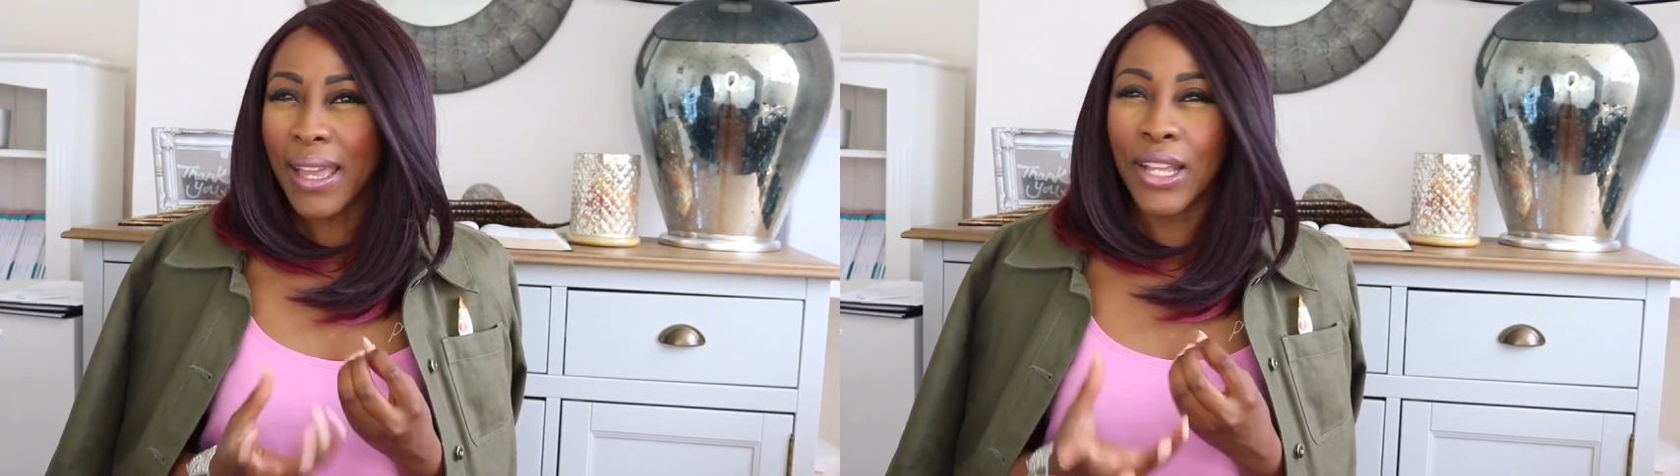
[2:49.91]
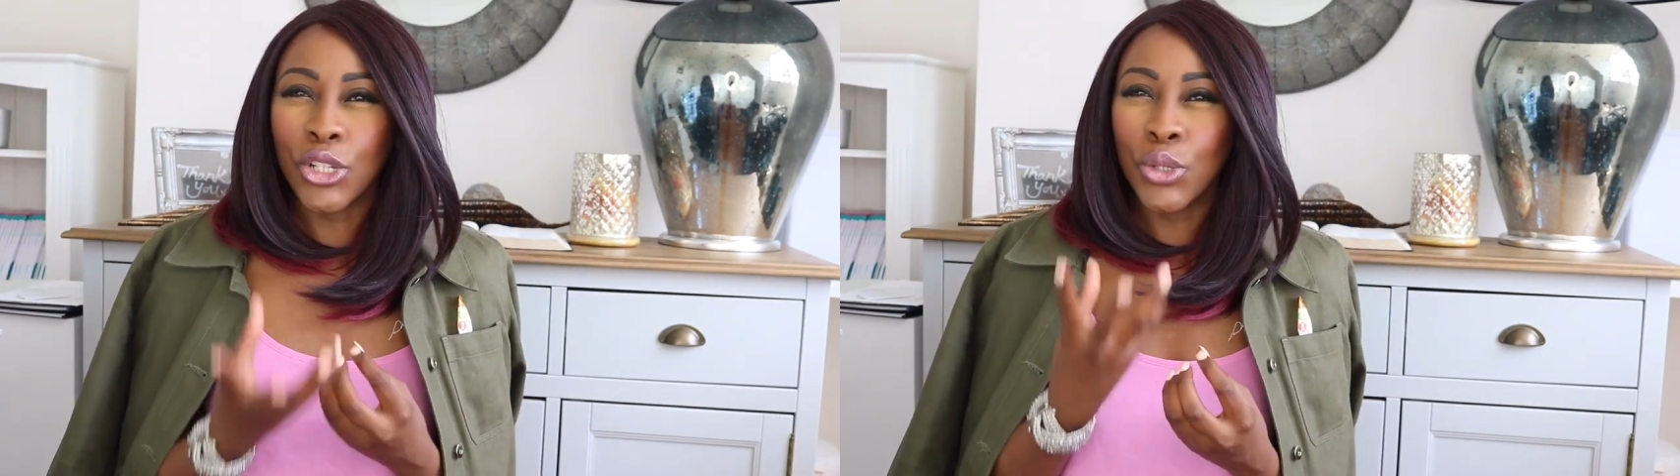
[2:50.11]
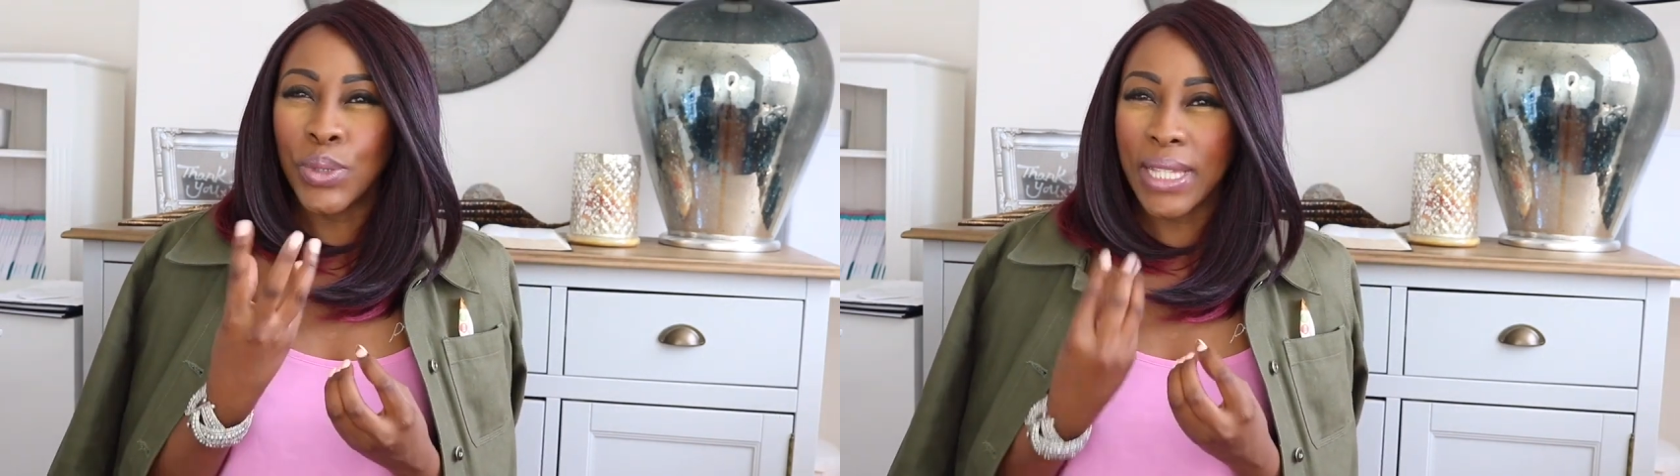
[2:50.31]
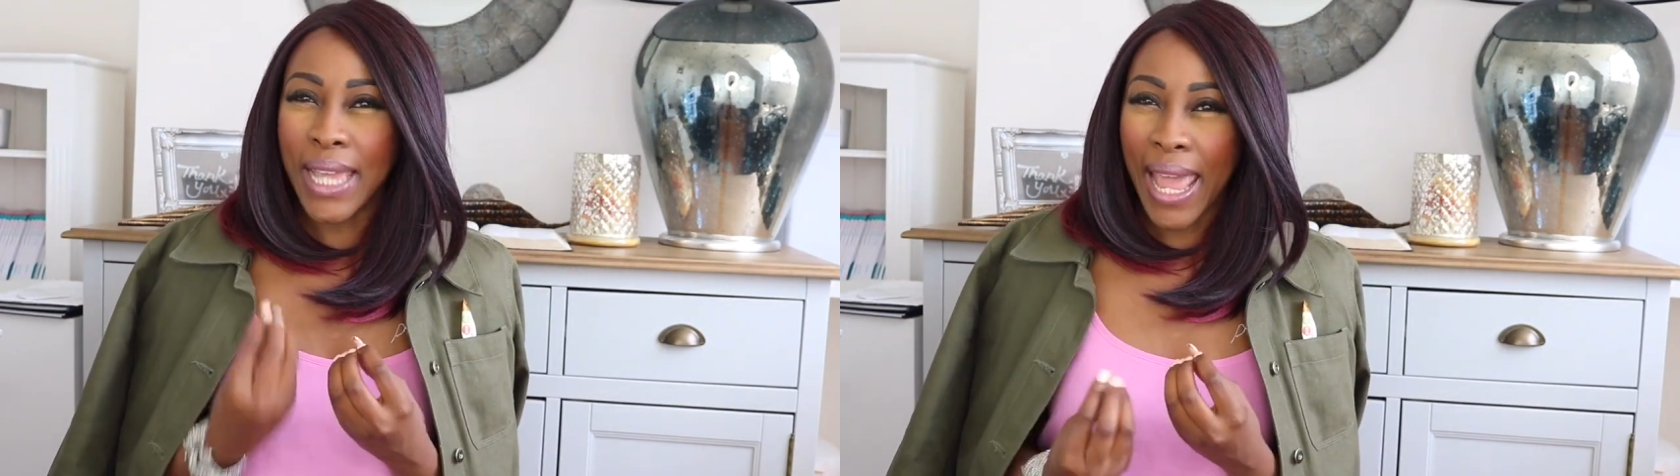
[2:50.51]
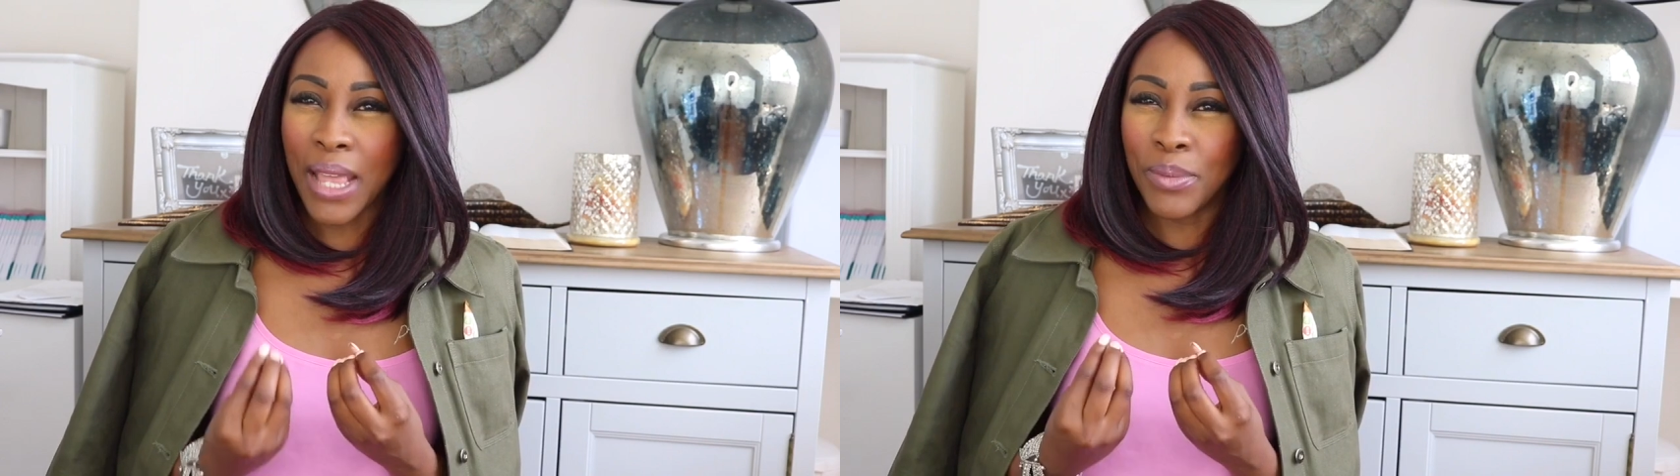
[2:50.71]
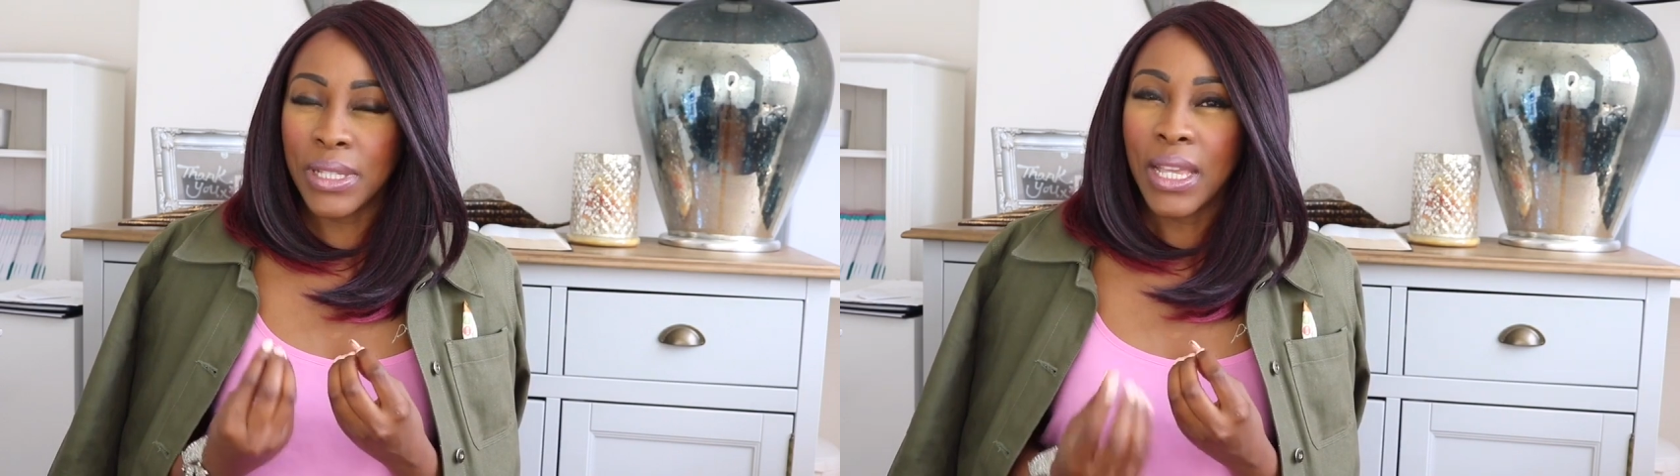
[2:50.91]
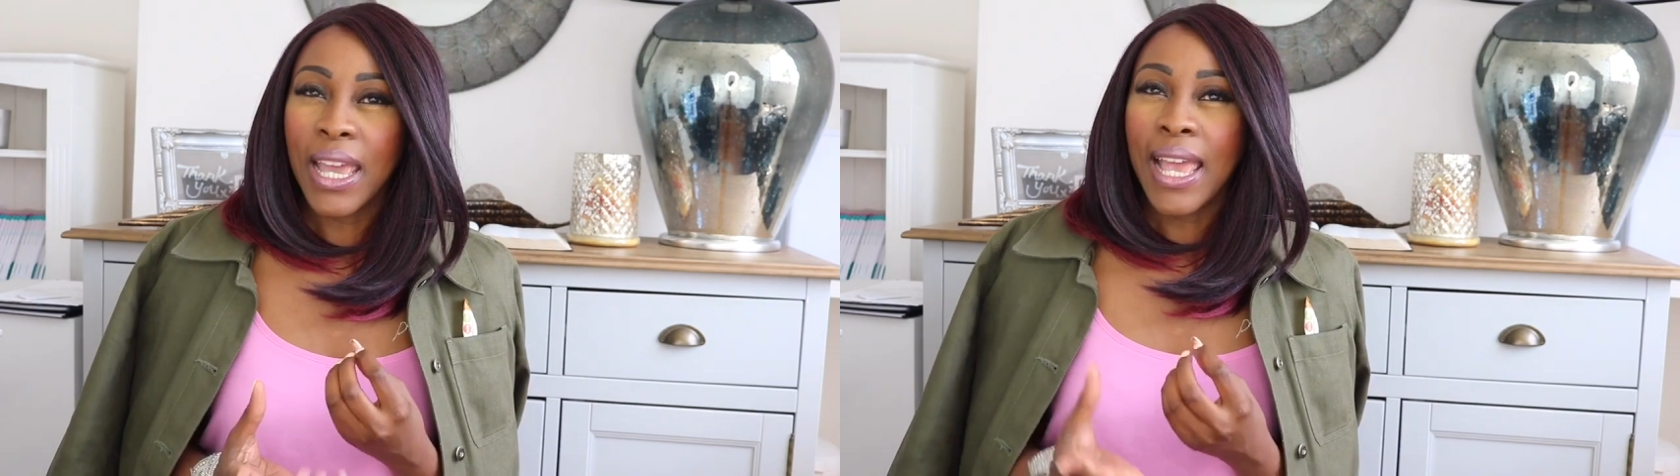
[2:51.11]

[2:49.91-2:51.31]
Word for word: and use games